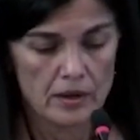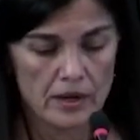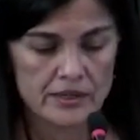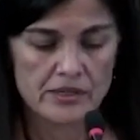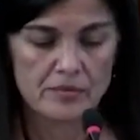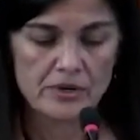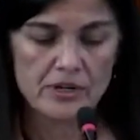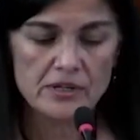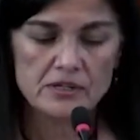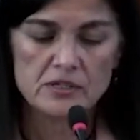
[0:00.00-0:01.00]

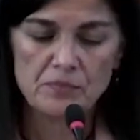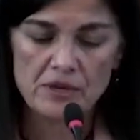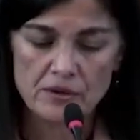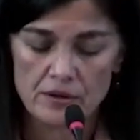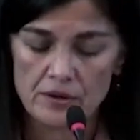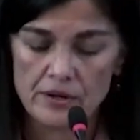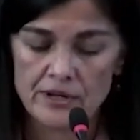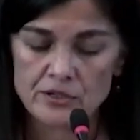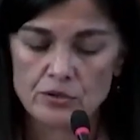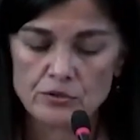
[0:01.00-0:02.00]
Assembly Speaker
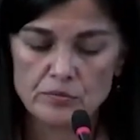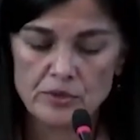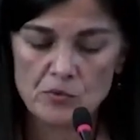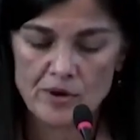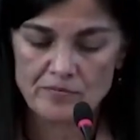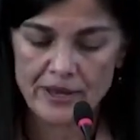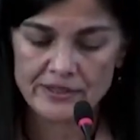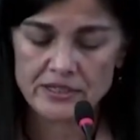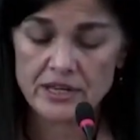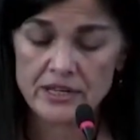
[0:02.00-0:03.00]
Antonio B.
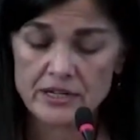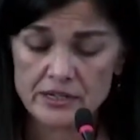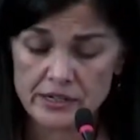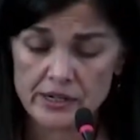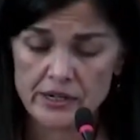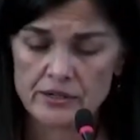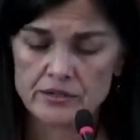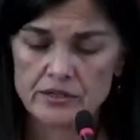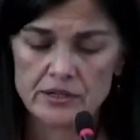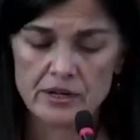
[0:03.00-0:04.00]
Wampat stated in a letter
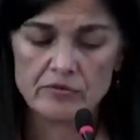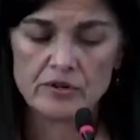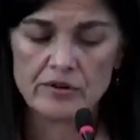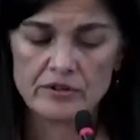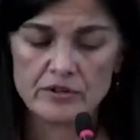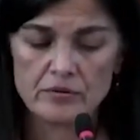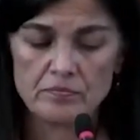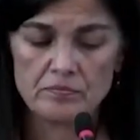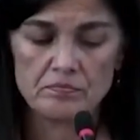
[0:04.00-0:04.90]
to the Naval Governor